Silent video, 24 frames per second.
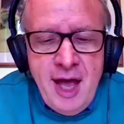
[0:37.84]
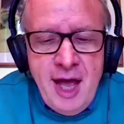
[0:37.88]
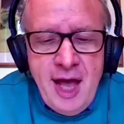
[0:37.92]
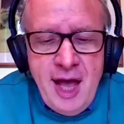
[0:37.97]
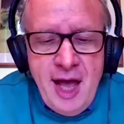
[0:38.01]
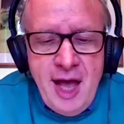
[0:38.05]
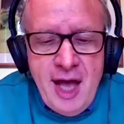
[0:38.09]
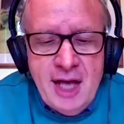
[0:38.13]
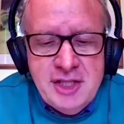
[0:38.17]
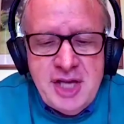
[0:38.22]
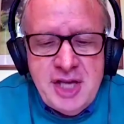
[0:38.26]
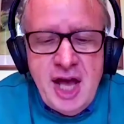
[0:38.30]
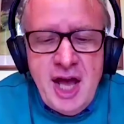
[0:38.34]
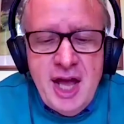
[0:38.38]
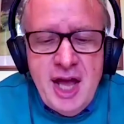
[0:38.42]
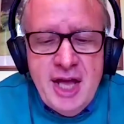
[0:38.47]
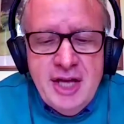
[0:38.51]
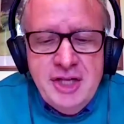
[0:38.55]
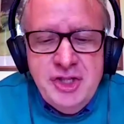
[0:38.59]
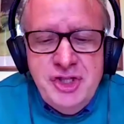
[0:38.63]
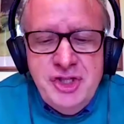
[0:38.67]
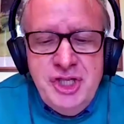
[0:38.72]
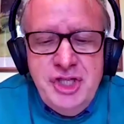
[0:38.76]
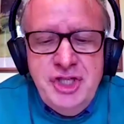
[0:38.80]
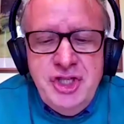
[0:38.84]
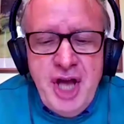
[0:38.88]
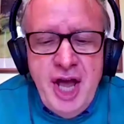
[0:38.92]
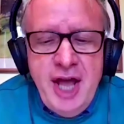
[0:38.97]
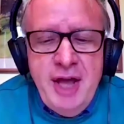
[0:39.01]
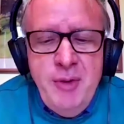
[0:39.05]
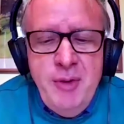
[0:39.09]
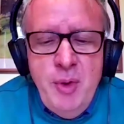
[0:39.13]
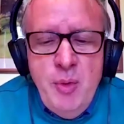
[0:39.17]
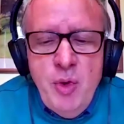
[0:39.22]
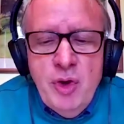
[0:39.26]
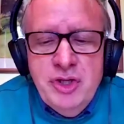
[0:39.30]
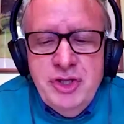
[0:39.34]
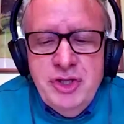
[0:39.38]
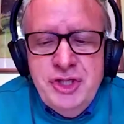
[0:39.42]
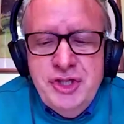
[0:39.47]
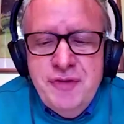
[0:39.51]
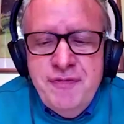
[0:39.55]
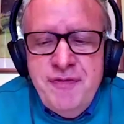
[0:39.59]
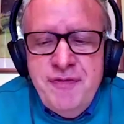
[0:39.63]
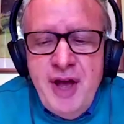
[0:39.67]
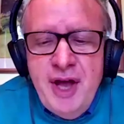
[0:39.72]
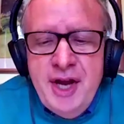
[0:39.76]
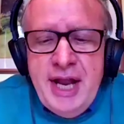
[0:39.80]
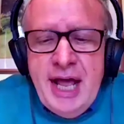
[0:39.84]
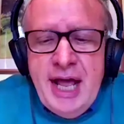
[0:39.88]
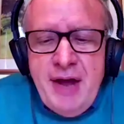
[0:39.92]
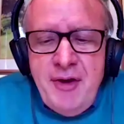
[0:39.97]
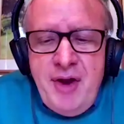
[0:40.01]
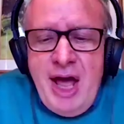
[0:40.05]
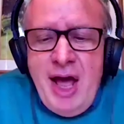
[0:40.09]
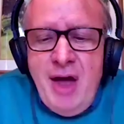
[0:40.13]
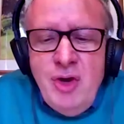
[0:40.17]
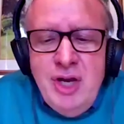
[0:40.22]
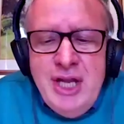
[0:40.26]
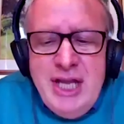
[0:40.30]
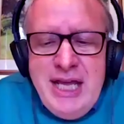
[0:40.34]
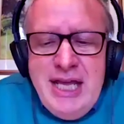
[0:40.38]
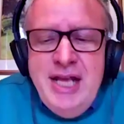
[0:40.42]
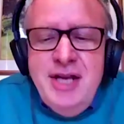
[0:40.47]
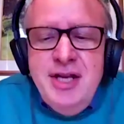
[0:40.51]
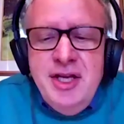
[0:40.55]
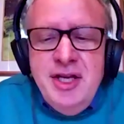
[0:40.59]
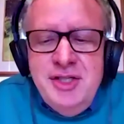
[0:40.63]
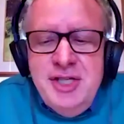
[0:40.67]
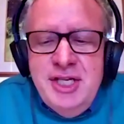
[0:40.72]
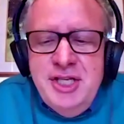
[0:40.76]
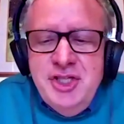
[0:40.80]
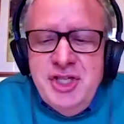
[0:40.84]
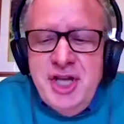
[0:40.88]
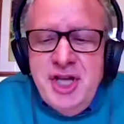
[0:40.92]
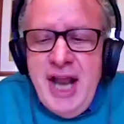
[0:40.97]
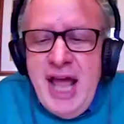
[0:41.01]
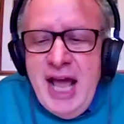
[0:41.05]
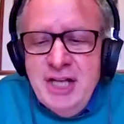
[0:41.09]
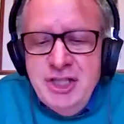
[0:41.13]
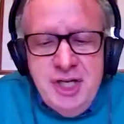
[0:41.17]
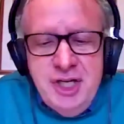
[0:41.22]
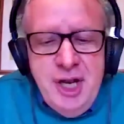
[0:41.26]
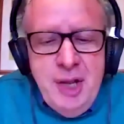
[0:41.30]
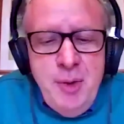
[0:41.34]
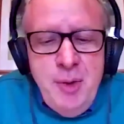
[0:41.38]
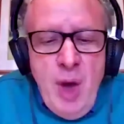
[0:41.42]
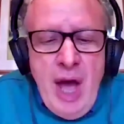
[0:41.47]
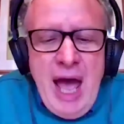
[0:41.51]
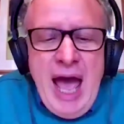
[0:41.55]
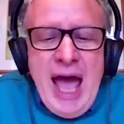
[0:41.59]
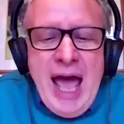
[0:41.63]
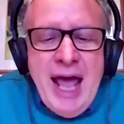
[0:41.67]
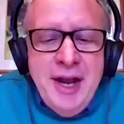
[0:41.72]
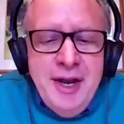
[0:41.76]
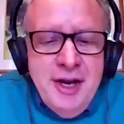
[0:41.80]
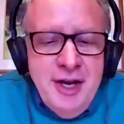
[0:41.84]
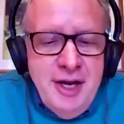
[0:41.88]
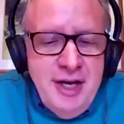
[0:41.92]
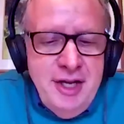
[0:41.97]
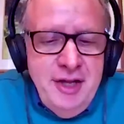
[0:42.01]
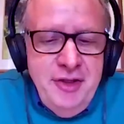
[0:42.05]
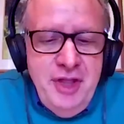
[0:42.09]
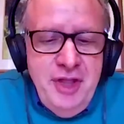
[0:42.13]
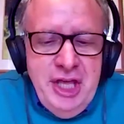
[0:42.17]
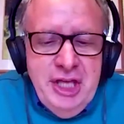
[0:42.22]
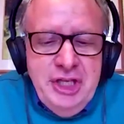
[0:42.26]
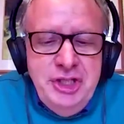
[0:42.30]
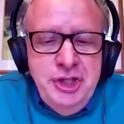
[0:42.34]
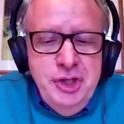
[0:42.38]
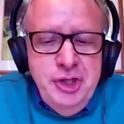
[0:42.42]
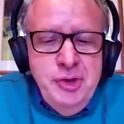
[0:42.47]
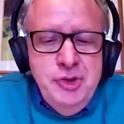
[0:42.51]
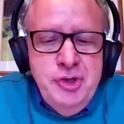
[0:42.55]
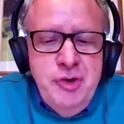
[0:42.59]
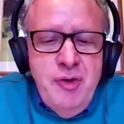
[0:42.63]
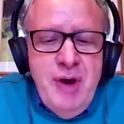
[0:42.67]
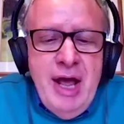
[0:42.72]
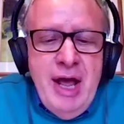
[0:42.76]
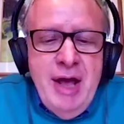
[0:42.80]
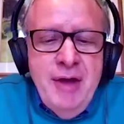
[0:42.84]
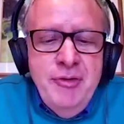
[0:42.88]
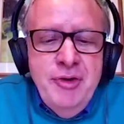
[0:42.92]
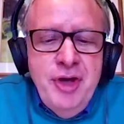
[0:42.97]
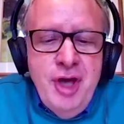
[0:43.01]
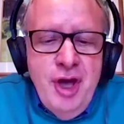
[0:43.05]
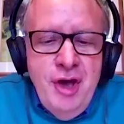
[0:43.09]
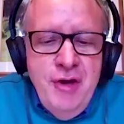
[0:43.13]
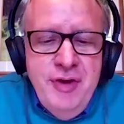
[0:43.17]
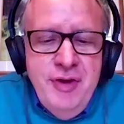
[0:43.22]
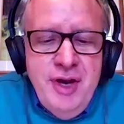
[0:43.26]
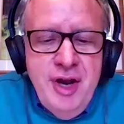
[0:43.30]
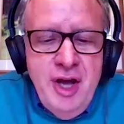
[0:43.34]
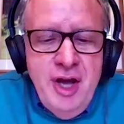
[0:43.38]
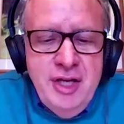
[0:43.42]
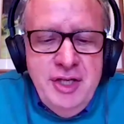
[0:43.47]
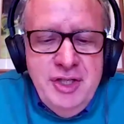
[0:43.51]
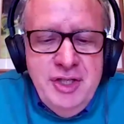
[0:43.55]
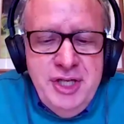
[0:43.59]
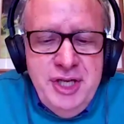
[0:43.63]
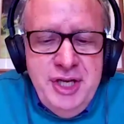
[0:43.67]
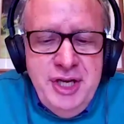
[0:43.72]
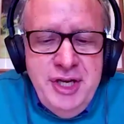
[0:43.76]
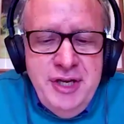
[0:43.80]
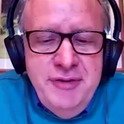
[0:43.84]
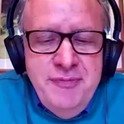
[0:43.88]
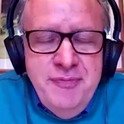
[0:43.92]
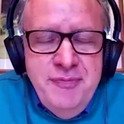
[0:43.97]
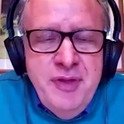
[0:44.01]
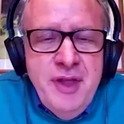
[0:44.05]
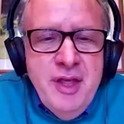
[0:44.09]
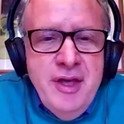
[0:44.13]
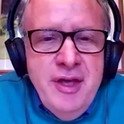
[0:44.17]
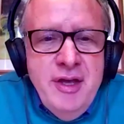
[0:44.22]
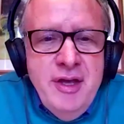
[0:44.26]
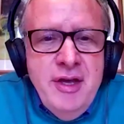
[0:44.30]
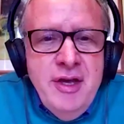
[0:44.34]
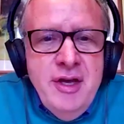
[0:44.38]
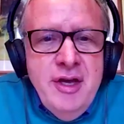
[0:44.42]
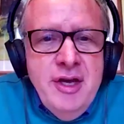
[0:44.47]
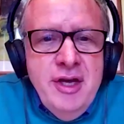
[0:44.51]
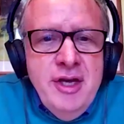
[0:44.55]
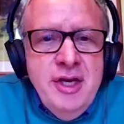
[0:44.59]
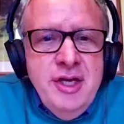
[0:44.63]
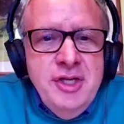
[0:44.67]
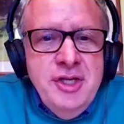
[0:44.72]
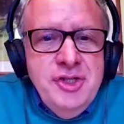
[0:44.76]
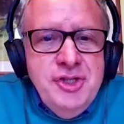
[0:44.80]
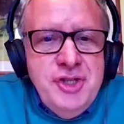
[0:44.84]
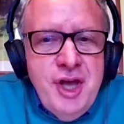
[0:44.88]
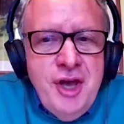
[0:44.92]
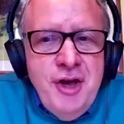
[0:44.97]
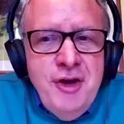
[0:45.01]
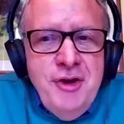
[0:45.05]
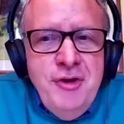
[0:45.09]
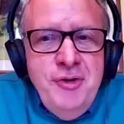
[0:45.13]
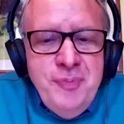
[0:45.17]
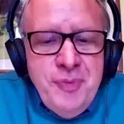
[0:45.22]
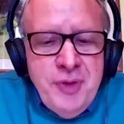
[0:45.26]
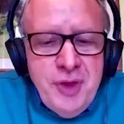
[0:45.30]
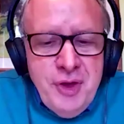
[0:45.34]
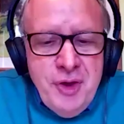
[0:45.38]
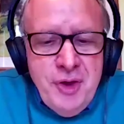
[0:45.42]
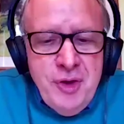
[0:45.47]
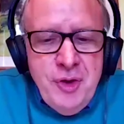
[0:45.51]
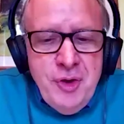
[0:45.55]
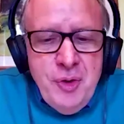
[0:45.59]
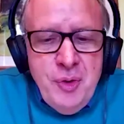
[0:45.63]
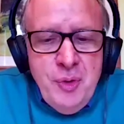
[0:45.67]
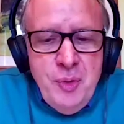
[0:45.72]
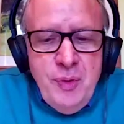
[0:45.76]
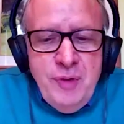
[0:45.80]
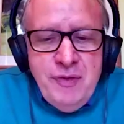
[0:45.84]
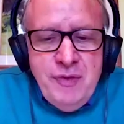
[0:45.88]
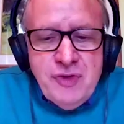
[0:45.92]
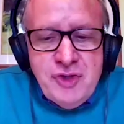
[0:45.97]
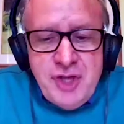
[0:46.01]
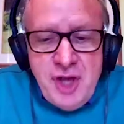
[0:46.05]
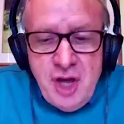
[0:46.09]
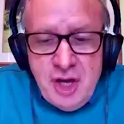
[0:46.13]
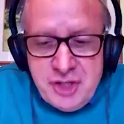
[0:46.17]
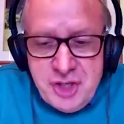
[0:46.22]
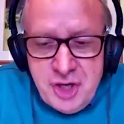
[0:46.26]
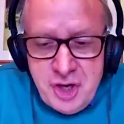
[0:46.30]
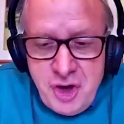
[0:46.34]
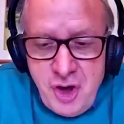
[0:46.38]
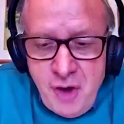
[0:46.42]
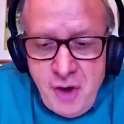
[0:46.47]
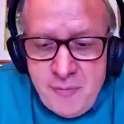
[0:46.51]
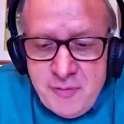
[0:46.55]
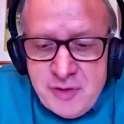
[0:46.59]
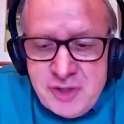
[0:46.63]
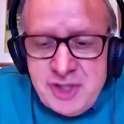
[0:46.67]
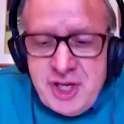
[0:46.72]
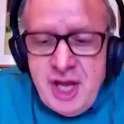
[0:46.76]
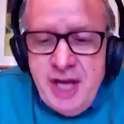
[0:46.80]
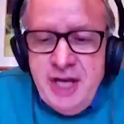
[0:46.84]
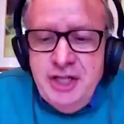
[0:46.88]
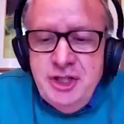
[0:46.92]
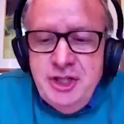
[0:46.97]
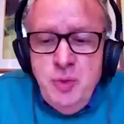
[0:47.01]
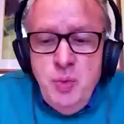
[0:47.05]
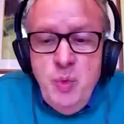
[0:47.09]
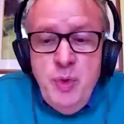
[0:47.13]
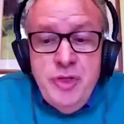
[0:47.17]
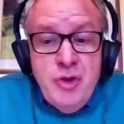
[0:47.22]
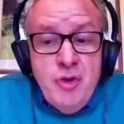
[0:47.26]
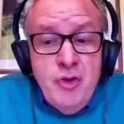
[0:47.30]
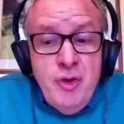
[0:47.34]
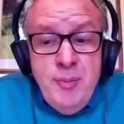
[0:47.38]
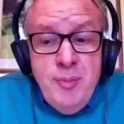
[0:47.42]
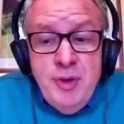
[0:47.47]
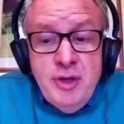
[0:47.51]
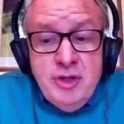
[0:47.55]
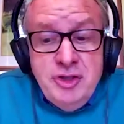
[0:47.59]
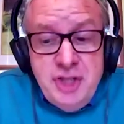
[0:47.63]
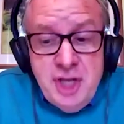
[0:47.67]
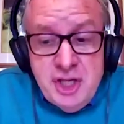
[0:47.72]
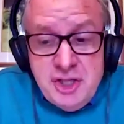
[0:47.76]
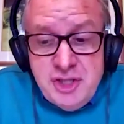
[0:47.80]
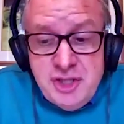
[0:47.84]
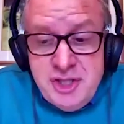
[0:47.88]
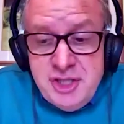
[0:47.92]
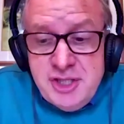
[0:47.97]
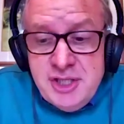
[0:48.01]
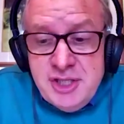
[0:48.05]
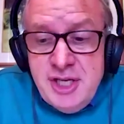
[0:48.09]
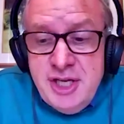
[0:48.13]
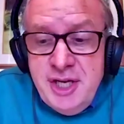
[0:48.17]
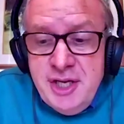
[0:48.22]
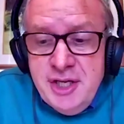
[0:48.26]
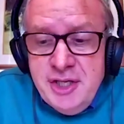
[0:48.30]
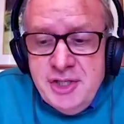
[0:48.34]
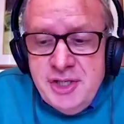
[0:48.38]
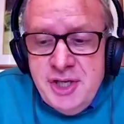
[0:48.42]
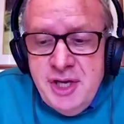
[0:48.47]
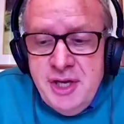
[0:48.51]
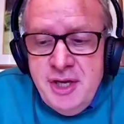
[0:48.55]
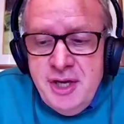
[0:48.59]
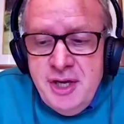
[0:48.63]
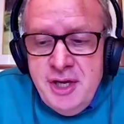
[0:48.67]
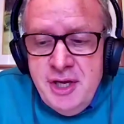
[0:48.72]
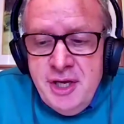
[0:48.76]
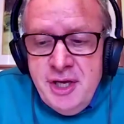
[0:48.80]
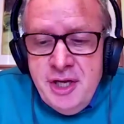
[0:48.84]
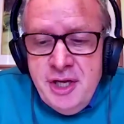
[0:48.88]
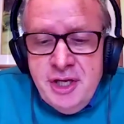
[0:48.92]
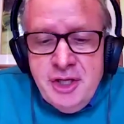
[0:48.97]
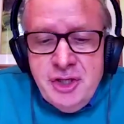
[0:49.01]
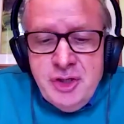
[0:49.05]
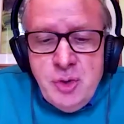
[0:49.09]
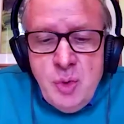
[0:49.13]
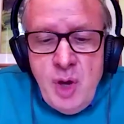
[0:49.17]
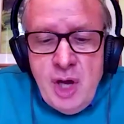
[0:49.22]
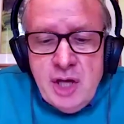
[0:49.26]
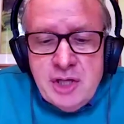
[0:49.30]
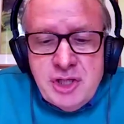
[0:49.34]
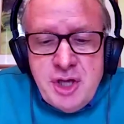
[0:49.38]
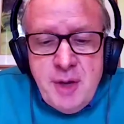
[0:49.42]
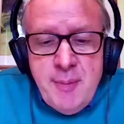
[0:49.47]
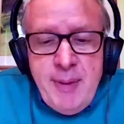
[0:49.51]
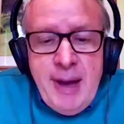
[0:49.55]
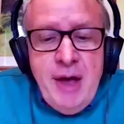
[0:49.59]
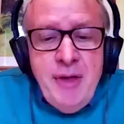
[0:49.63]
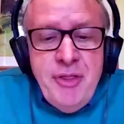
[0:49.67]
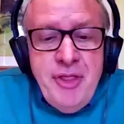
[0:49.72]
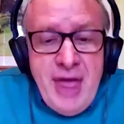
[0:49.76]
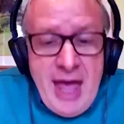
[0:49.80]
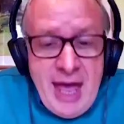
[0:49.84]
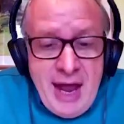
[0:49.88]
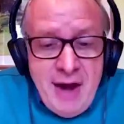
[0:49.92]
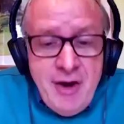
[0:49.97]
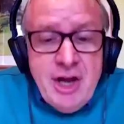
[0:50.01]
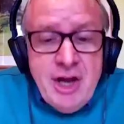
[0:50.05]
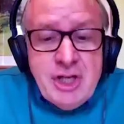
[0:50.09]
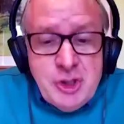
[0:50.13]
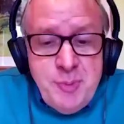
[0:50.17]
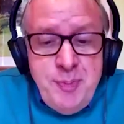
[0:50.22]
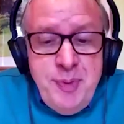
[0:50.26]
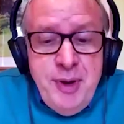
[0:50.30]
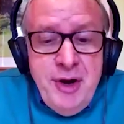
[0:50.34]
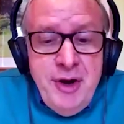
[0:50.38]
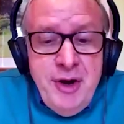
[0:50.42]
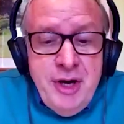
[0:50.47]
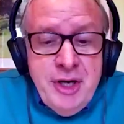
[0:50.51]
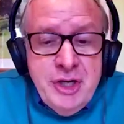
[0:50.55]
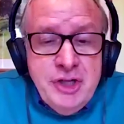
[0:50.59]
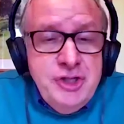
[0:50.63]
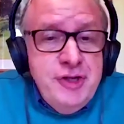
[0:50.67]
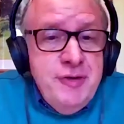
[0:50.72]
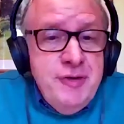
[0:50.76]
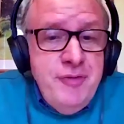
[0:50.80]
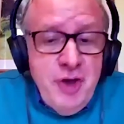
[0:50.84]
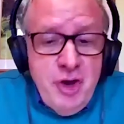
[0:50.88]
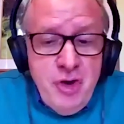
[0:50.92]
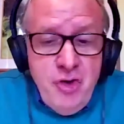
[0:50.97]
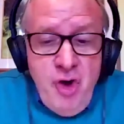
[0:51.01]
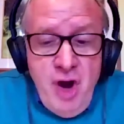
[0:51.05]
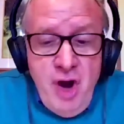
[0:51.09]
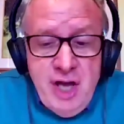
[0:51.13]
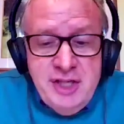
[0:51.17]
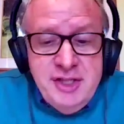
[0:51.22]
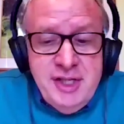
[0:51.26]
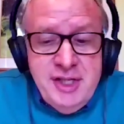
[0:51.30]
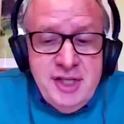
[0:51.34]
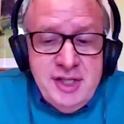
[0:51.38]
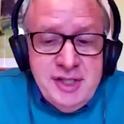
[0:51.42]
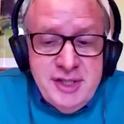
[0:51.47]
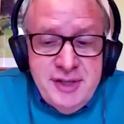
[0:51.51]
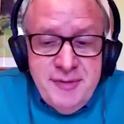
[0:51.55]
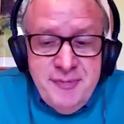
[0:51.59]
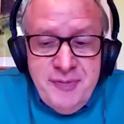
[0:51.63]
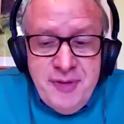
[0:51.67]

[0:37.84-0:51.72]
at INCJ, we wanted to find out how leaders internationally were handling the issues around COVID 19. So we've started a conversation with criminal justice leaders to ask about their experience of the crisis.